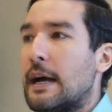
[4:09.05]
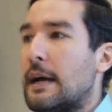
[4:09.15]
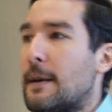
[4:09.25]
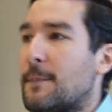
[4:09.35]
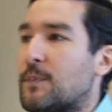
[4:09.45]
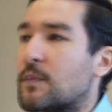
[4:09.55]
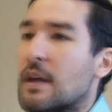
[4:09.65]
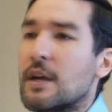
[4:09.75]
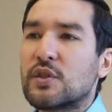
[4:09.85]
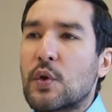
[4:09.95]

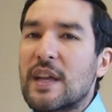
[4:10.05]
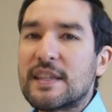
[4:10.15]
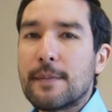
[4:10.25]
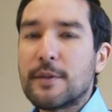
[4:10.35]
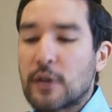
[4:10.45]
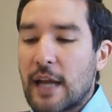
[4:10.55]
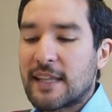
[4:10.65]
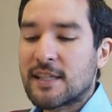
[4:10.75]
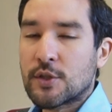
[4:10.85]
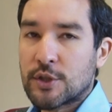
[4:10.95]
Um, so that's the
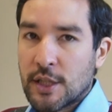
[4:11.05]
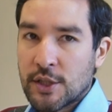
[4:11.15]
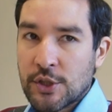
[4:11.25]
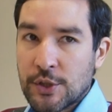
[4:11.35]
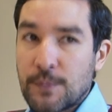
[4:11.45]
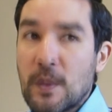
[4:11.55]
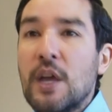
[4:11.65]
mirror-like structure.